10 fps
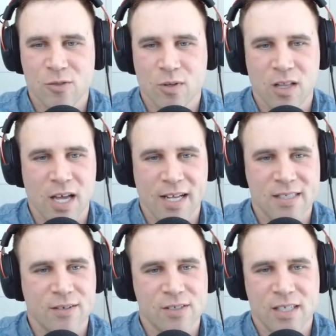years with
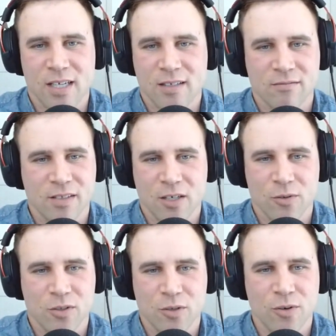clients. I've seen it you
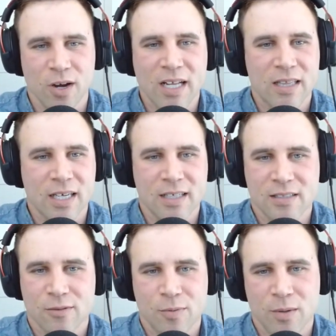know do great
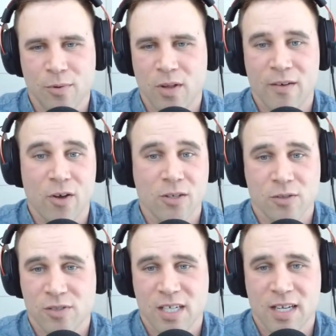things for people. I've
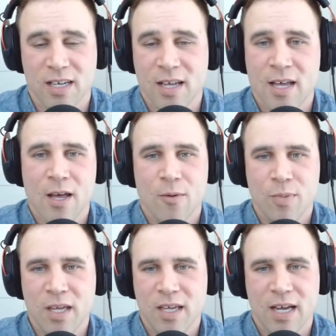also seen it
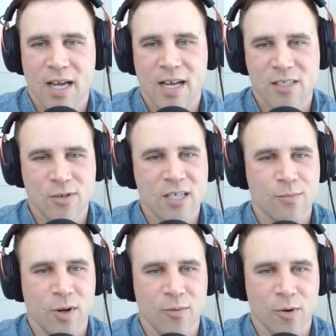be uh, a stress
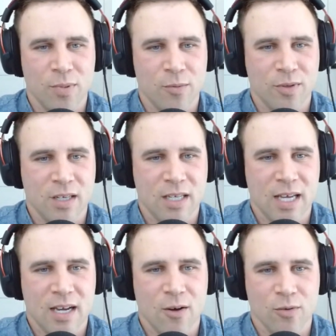point where people need to
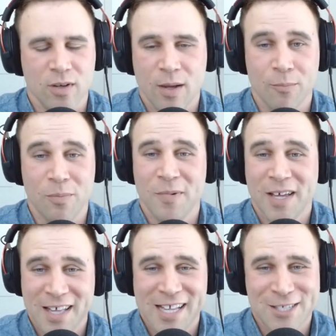get out.
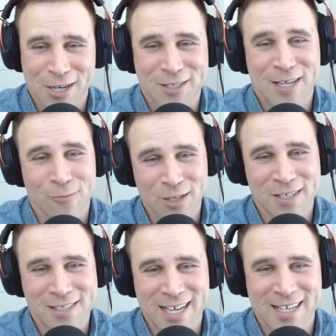That's not to say real
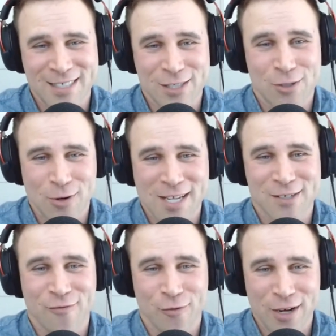estate is a
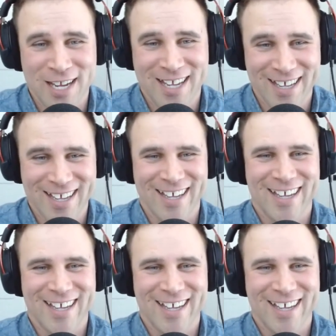stress free